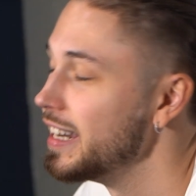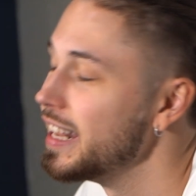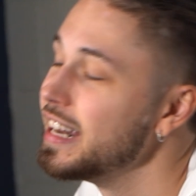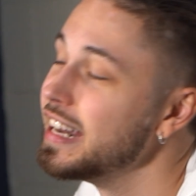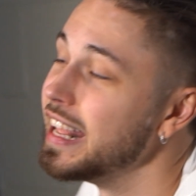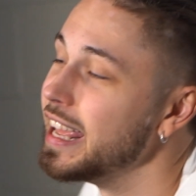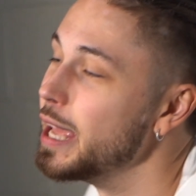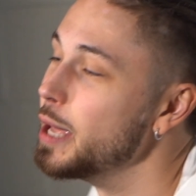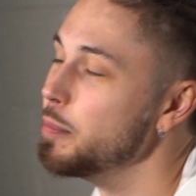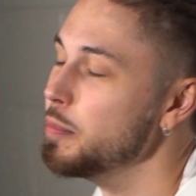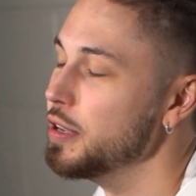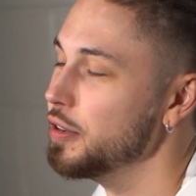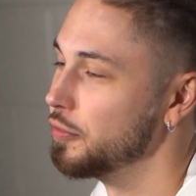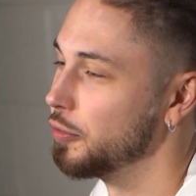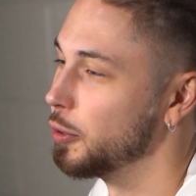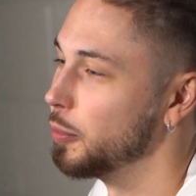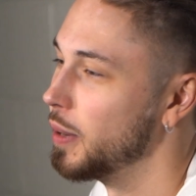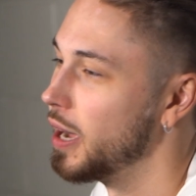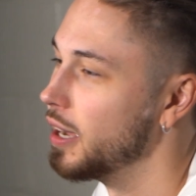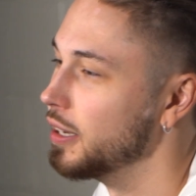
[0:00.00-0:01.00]
didn't hit me
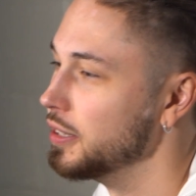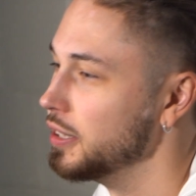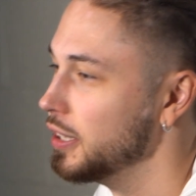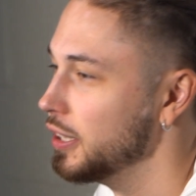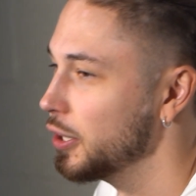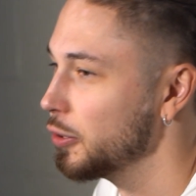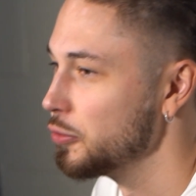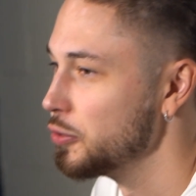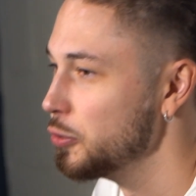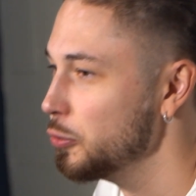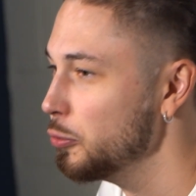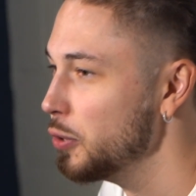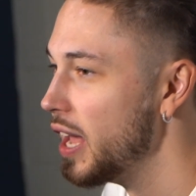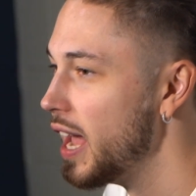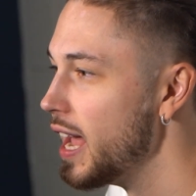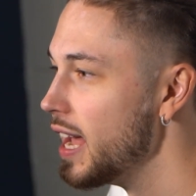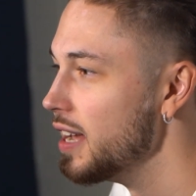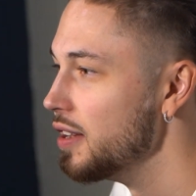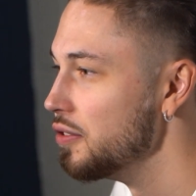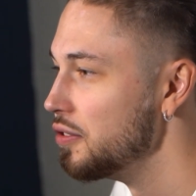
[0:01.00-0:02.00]
for about 2
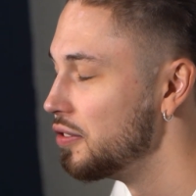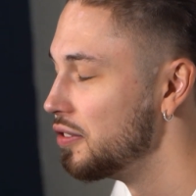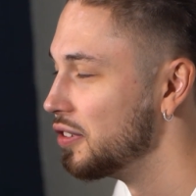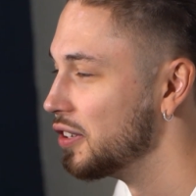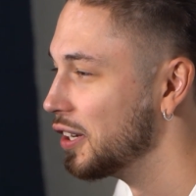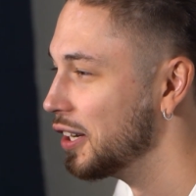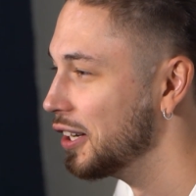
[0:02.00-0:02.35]
days.